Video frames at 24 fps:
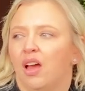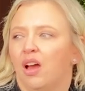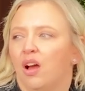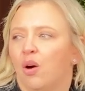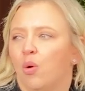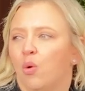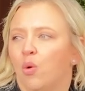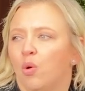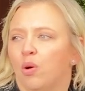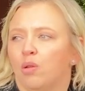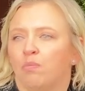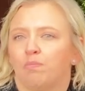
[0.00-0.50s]

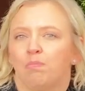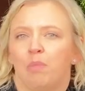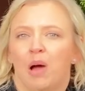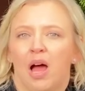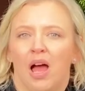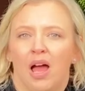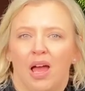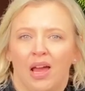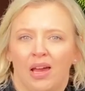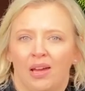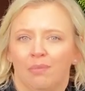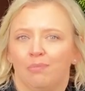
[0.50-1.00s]
or
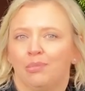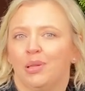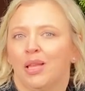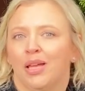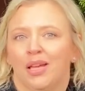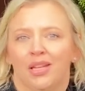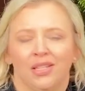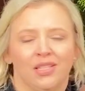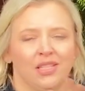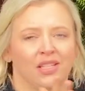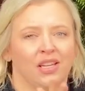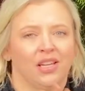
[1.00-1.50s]
buying,
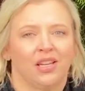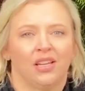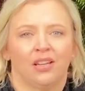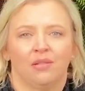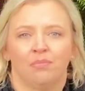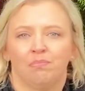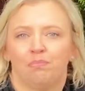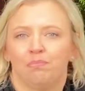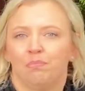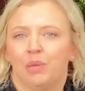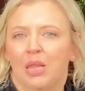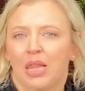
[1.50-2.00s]

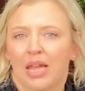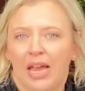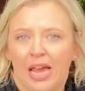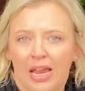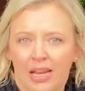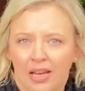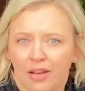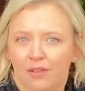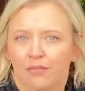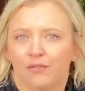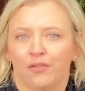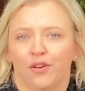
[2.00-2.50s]
planting,
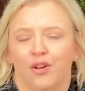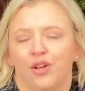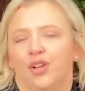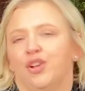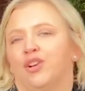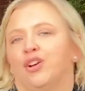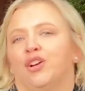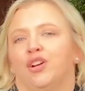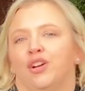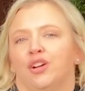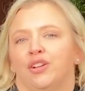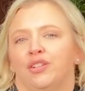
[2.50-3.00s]
planning for
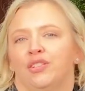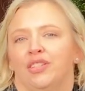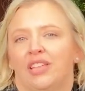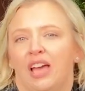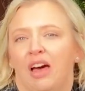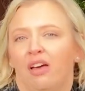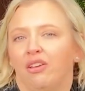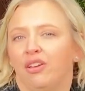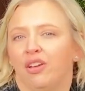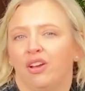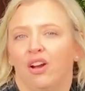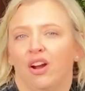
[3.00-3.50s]
your
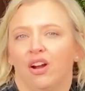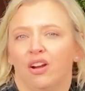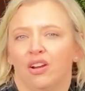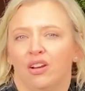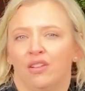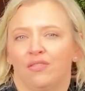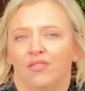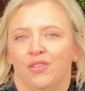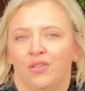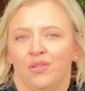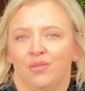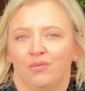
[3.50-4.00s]
dahlia garden,
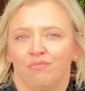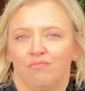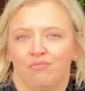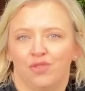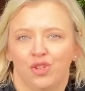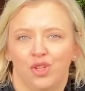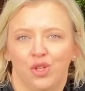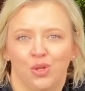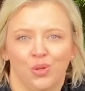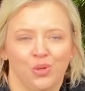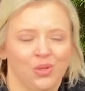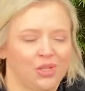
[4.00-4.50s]
if you
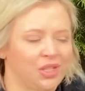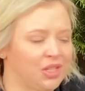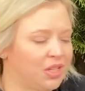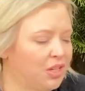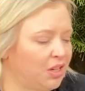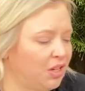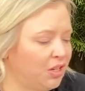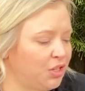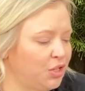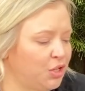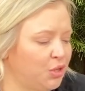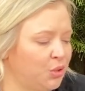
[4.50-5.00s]
choose
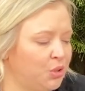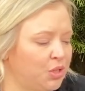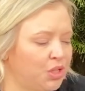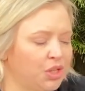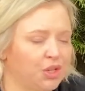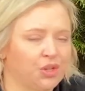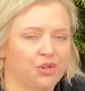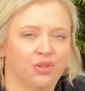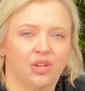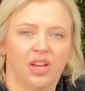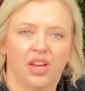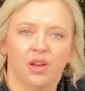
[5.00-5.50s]
to
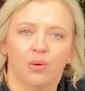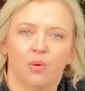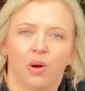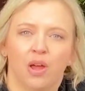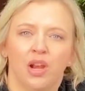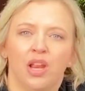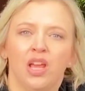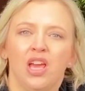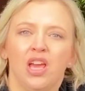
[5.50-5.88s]
create one,